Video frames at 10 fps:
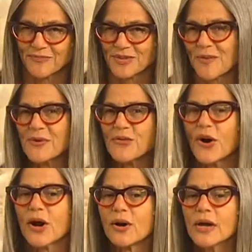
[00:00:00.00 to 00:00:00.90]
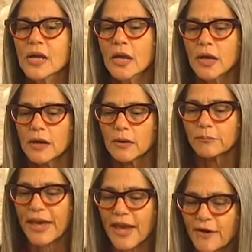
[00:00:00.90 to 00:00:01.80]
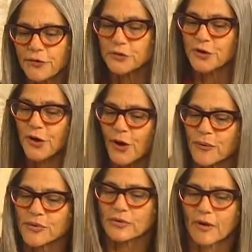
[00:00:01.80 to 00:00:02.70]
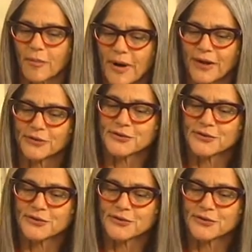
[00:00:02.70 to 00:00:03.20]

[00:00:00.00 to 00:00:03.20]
Some of our behaviors that go with the thought patterns